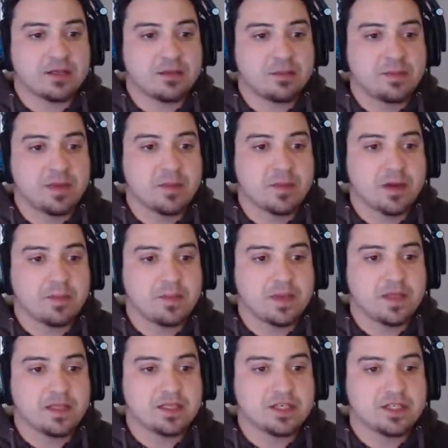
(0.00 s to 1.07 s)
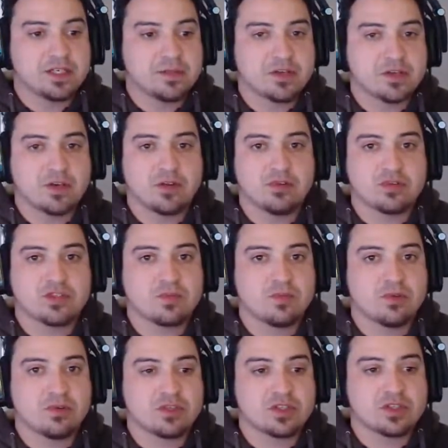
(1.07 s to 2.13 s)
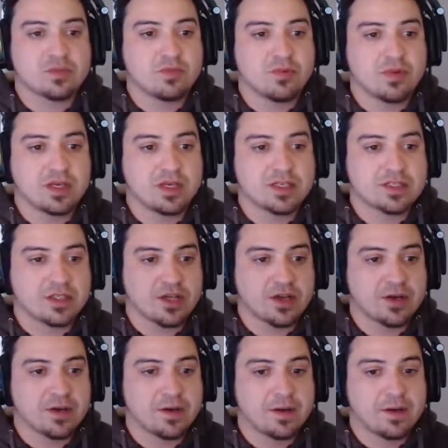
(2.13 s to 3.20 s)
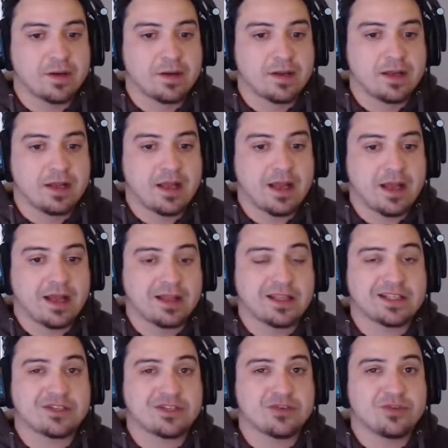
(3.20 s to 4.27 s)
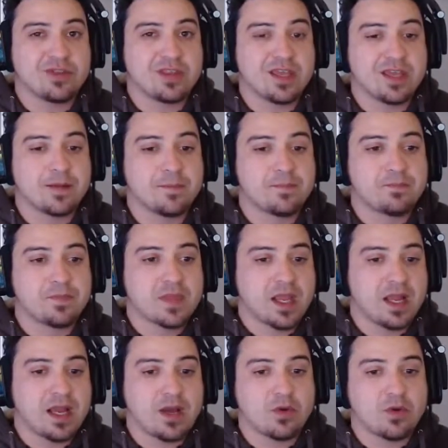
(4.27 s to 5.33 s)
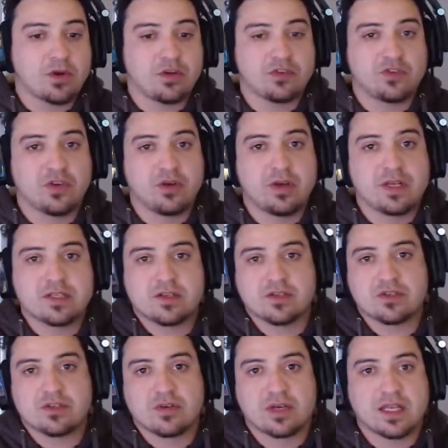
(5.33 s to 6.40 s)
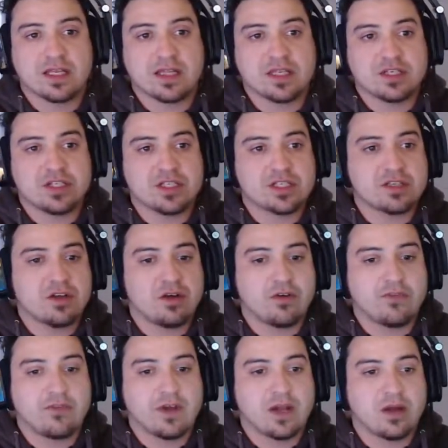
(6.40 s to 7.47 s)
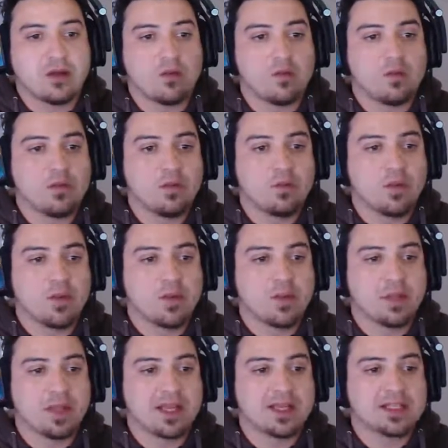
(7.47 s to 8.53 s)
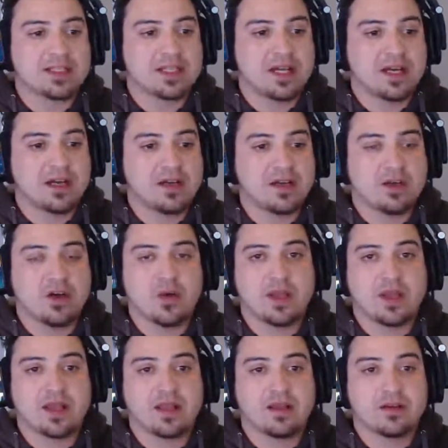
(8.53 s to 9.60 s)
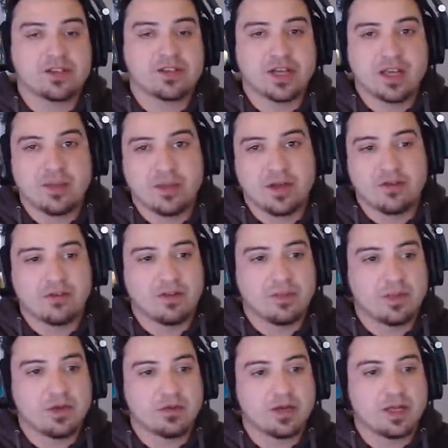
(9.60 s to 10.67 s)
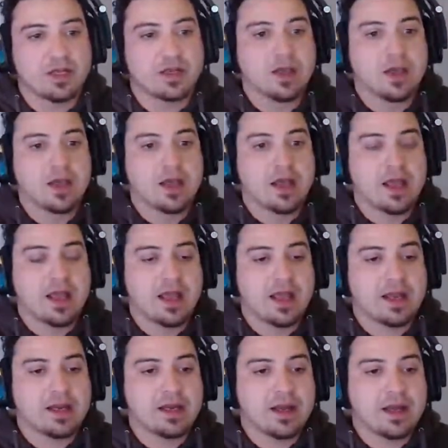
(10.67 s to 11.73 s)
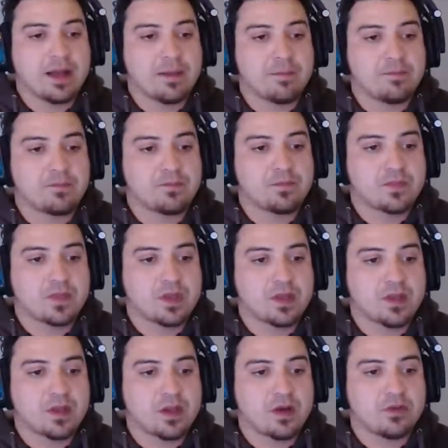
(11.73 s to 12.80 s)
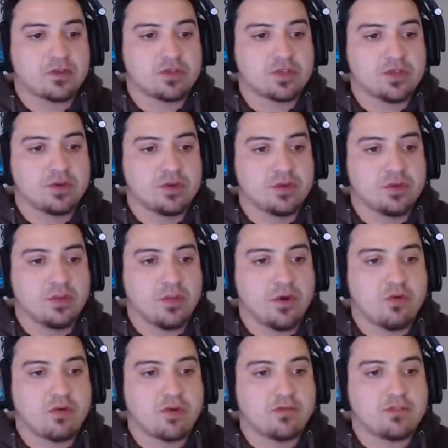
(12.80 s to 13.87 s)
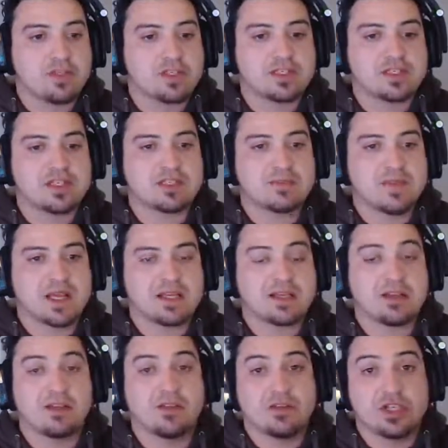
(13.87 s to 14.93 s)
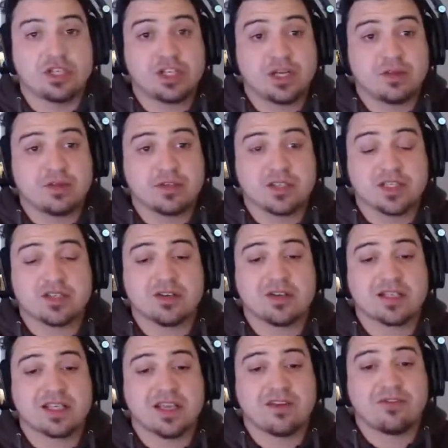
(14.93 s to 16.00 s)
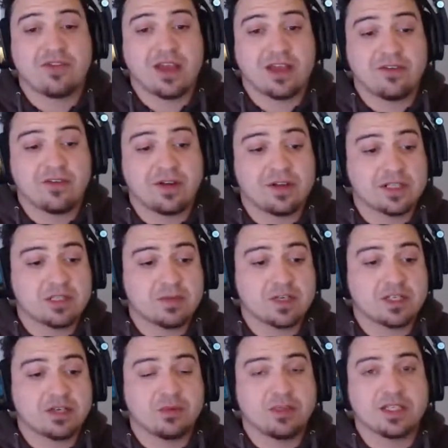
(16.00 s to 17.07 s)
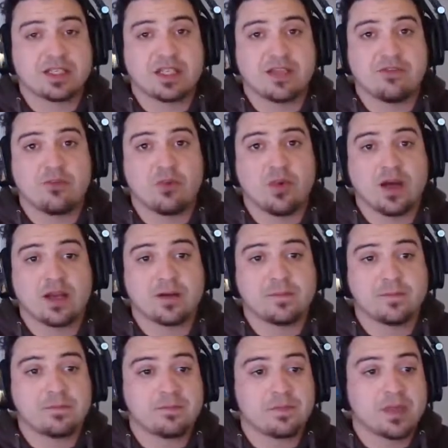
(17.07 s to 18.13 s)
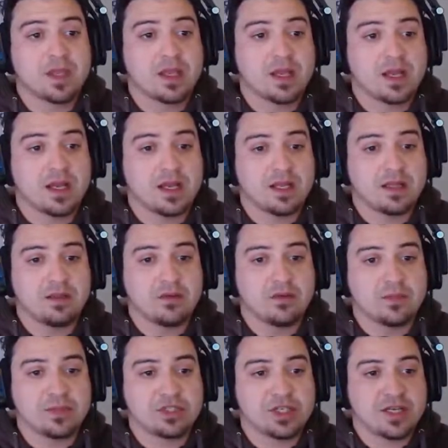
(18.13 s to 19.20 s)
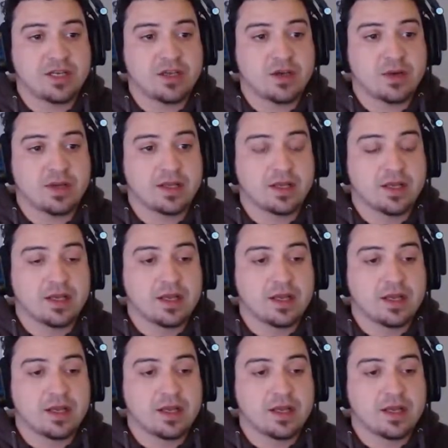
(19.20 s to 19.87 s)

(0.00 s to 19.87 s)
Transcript: bit by bit. This ship's going to look smaller and smaller, so that's a good thing. What I'll do is I'll sort of get the gist of what my plans are going, show you a bit of the building, and I'll do the bulk of this dismantling of this ship because it's going to take forever, especially with this level 1 little machine going.